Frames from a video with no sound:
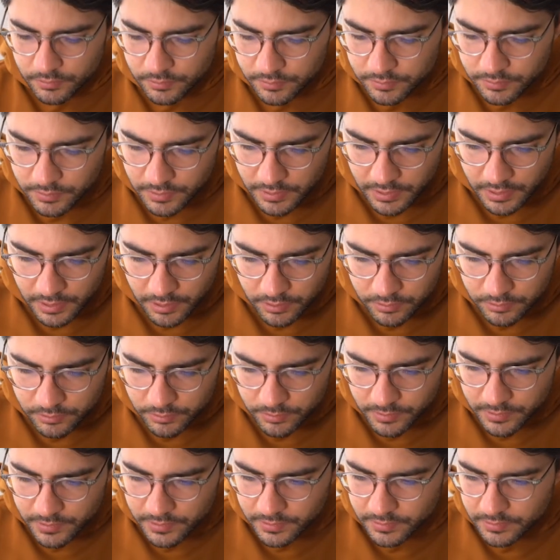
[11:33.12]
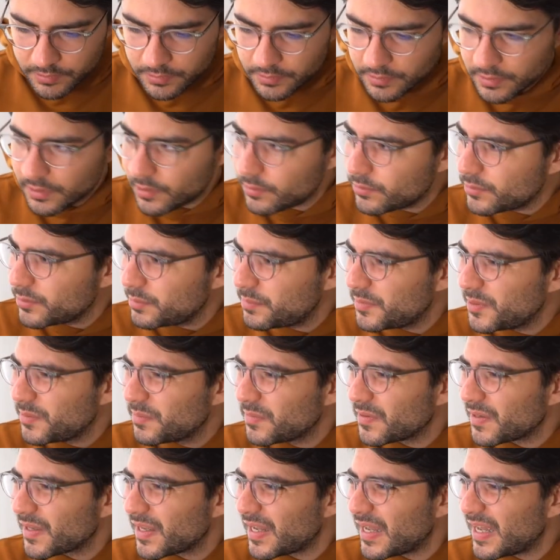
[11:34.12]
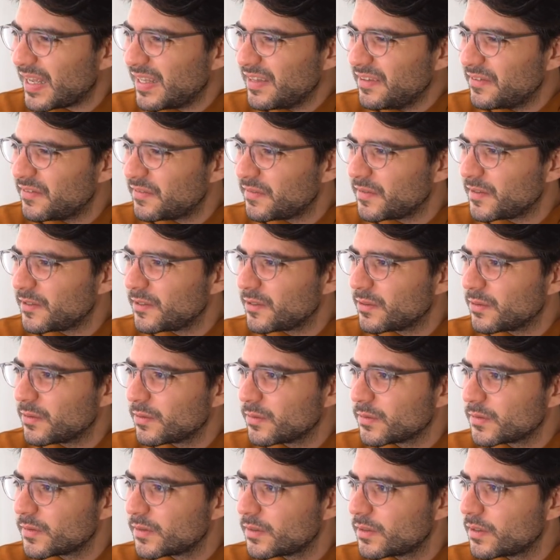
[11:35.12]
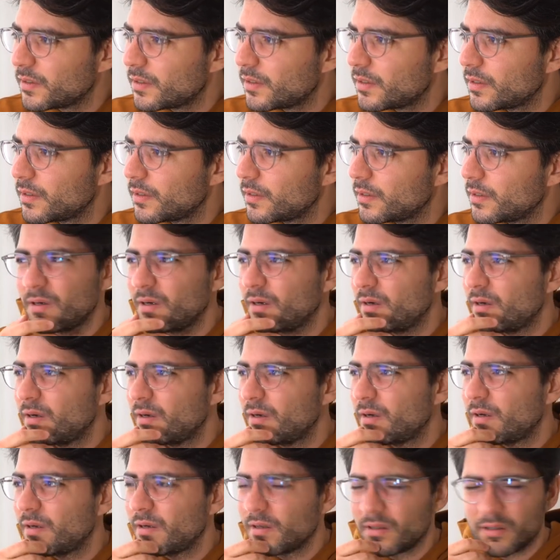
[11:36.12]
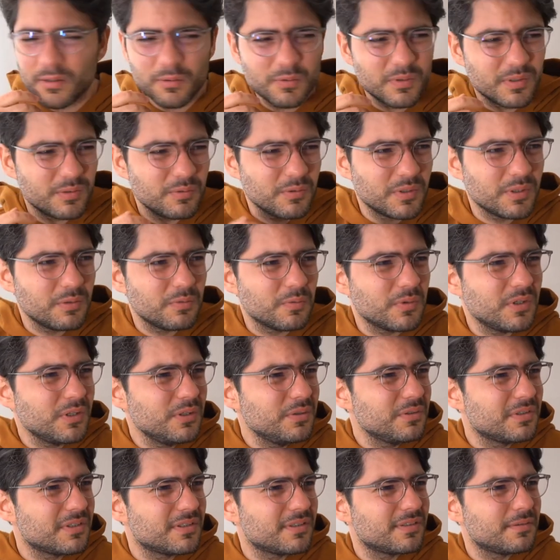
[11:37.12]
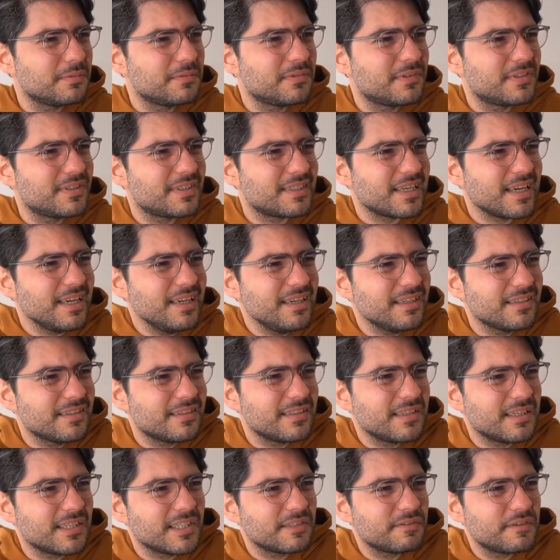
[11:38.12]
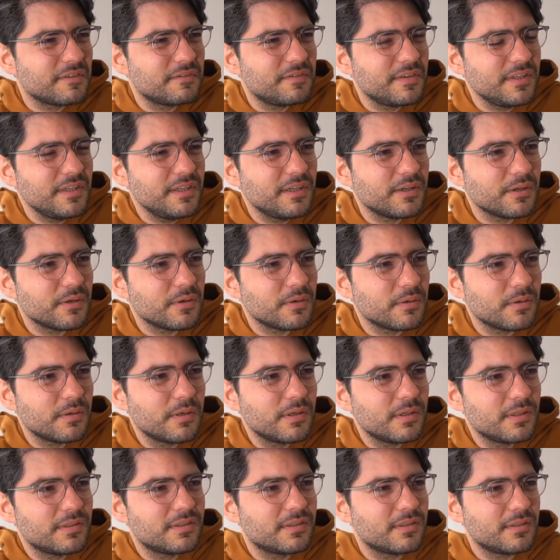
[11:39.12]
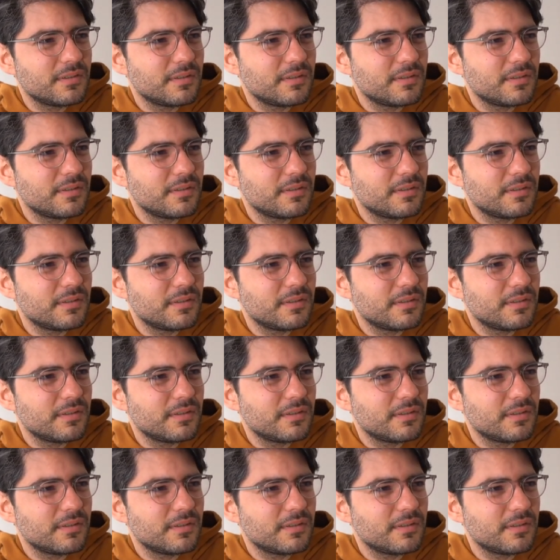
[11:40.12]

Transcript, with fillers: so how do I, how do people end videos? Like what, what, what do you say at the end of a video? It's,